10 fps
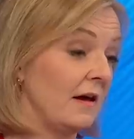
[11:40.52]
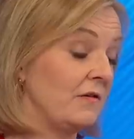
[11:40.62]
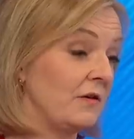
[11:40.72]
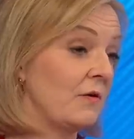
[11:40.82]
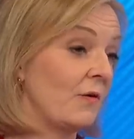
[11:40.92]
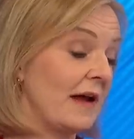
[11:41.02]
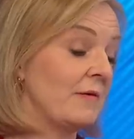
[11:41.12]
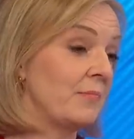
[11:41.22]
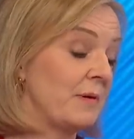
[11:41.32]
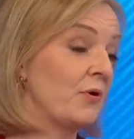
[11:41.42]
is
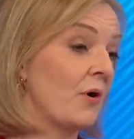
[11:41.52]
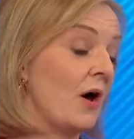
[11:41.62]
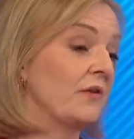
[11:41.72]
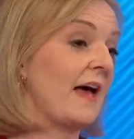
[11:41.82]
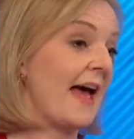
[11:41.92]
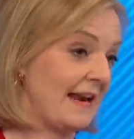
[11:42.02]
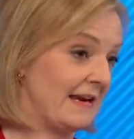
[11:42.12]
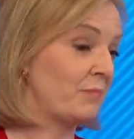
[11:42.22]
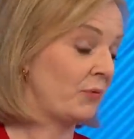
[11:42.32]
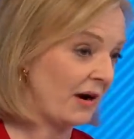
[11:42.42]
Ukraine be put under
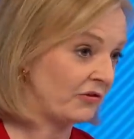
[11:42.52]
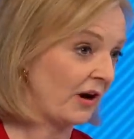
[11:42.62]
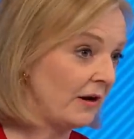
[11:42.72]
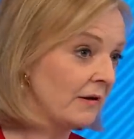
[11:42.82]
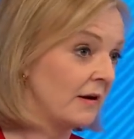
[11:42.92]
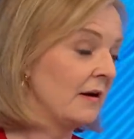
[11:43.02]
any pressure